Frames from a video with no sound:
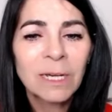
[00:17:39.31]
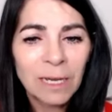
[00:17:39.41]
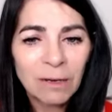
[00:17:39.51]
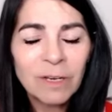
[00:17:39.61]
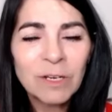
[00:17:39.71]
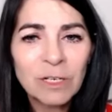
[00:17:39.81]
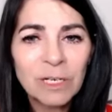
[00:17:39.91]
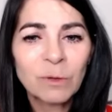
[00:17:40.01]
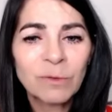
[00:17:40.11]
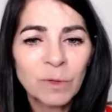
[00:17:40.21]
And eventually
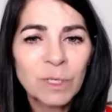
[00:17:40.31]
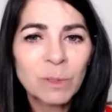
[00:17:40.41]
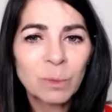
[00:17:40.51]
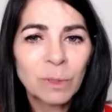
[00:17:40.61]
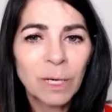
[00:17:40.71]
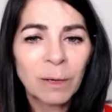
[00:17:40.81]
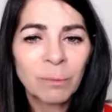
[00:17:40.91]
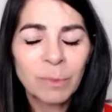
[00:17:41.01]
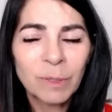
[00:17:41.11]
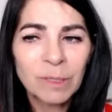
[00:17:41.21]
your voice will come,
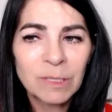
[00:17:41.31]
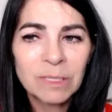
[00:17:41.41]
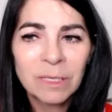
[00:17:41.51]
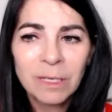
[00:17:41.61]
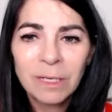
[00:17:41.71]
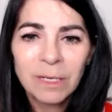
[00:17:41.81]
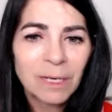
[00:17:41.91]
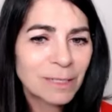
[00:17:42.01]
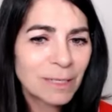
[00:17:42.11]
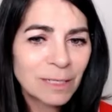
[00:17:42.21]
because,
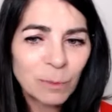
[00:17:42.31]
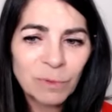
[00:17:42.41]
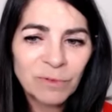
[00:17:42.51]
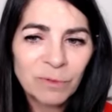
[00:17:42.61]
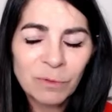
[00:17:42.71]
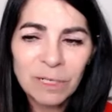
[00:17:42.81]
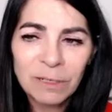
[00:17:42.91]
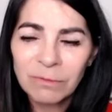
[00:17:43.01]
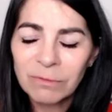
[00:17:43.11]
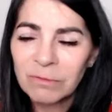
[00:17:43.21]
as I said before,
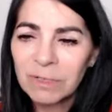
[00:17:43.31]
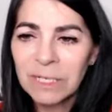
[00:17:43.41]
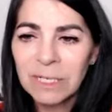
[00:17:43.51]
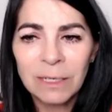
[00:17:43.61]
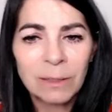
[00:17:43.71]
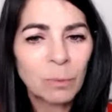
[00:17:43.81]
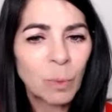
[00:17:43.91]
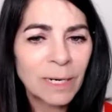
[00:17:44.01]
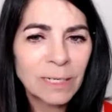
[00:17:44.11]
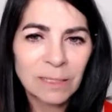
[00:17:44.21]
it really
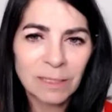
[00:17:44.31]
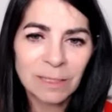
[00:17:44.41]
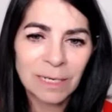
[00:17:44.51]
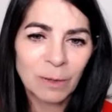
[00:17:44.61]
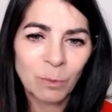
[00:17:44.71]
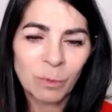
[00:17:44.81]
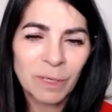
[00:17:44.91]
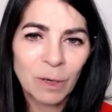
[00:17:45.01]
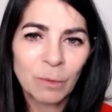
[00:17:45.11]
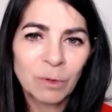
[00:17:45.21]
weighs us down when we
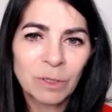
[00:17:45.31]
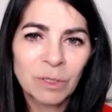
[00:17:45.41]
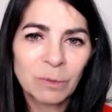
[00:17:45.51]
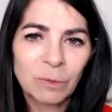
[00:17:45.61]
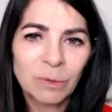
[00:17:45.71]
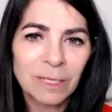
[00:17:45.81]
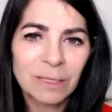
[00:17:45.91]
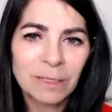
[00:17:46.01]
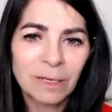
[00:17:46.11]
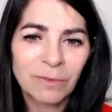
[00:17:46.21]
hold on to all that
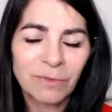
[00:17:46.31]
stuff.